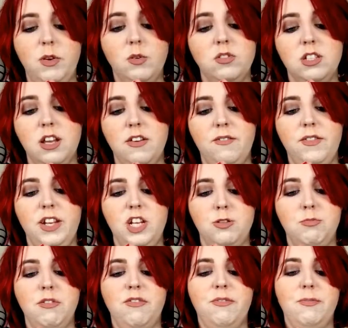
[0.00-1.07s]
Filter
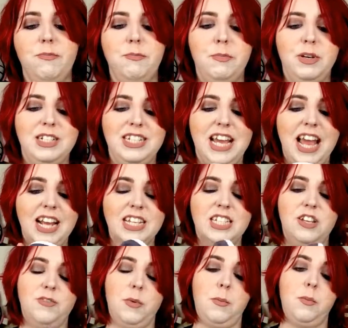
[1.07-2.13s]
Finish
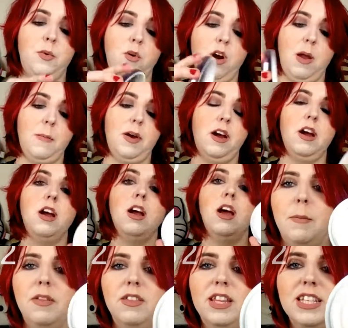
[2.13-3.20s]
Protective Primer.
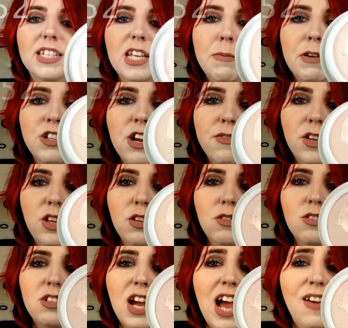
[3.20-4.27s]
And this is how much I've
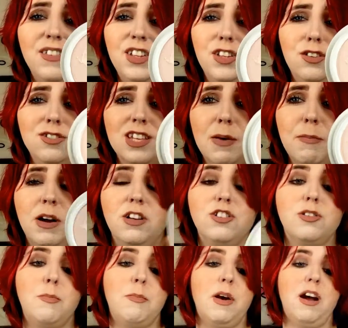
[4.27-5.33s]
used. I haven't used that
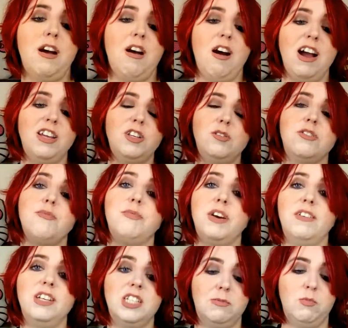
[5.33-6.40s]
much, but I use a
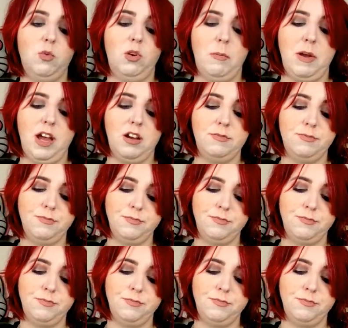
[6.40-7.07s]
very small amount.